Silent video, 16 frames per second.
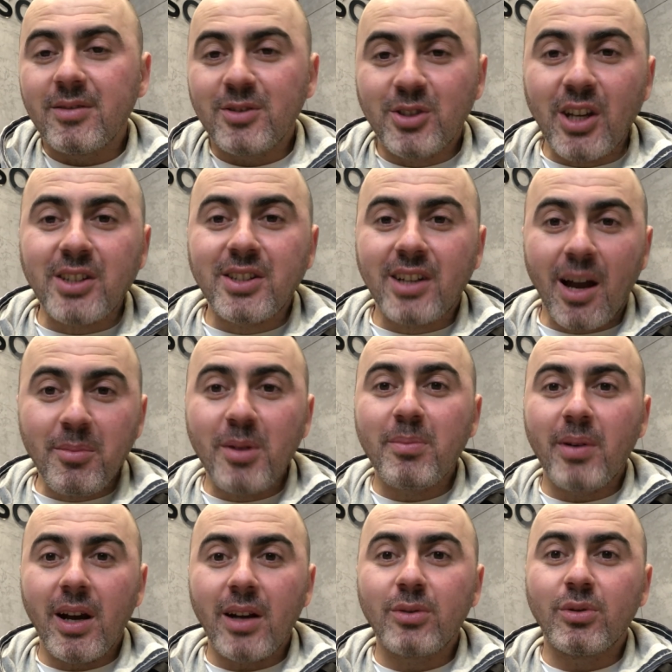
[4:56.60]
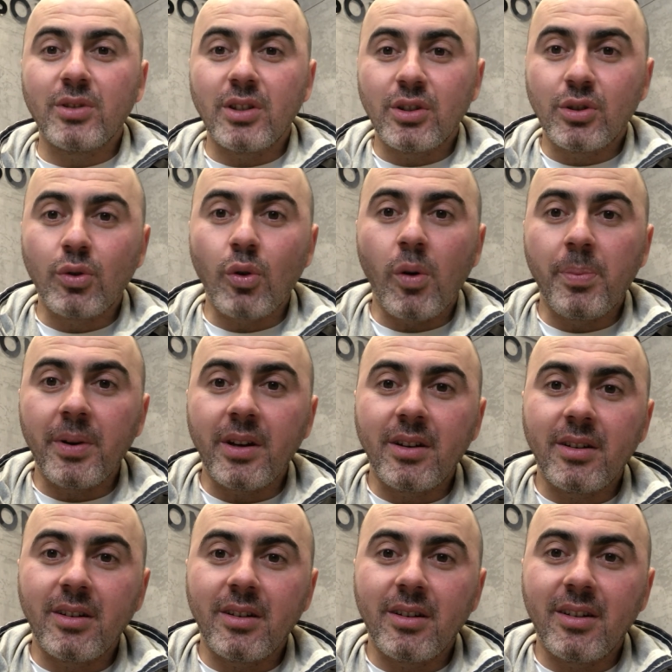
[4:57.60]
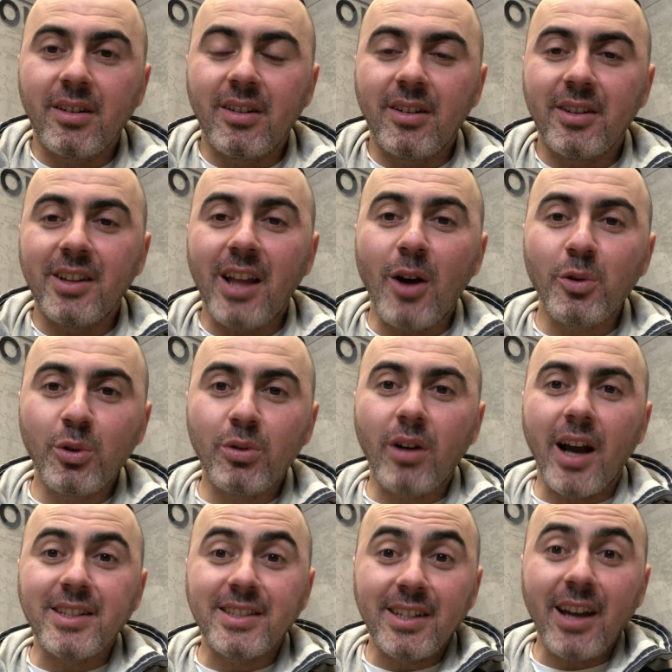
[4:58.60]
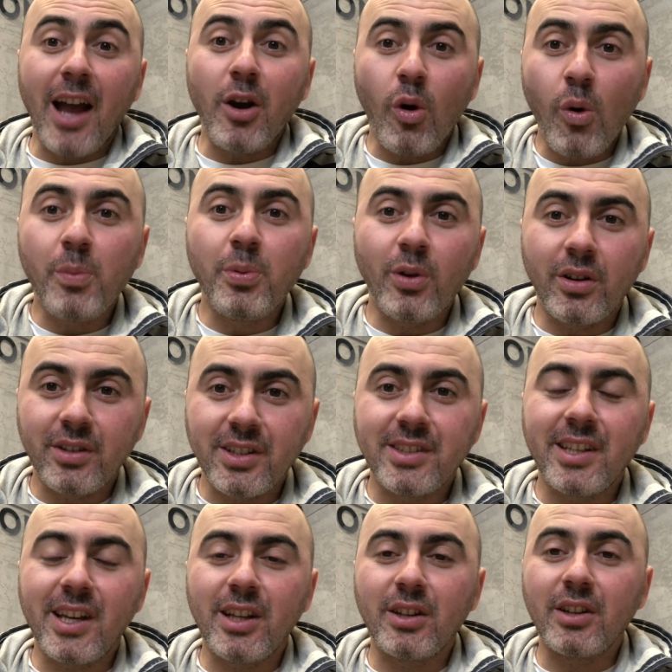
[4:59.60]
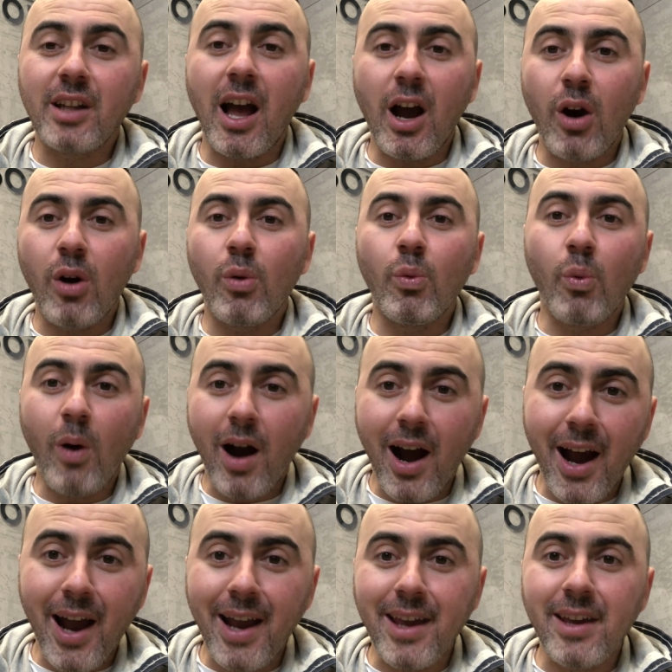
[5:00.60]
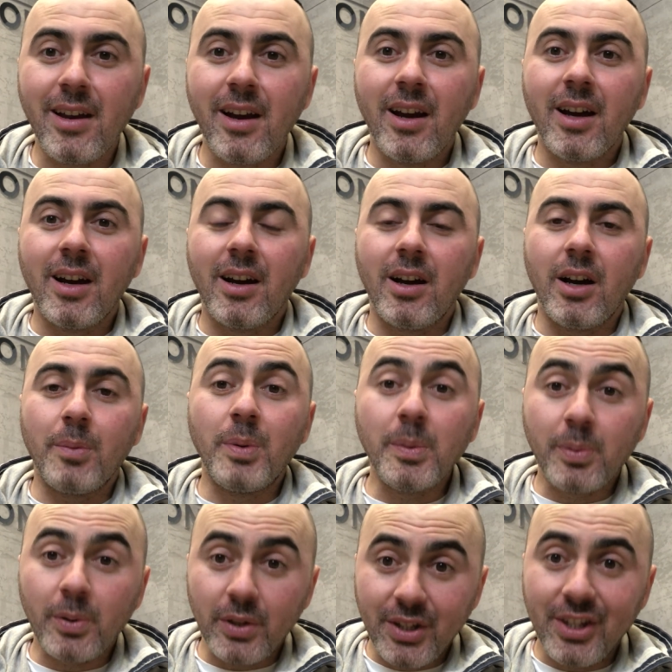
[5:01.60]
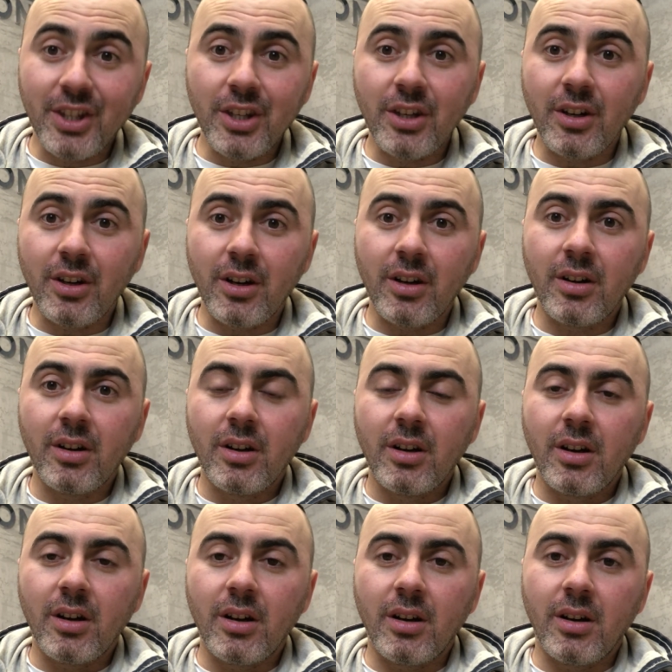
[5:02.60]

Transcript: just coming back to this topic, Now you, I say, I hope you understand now why people here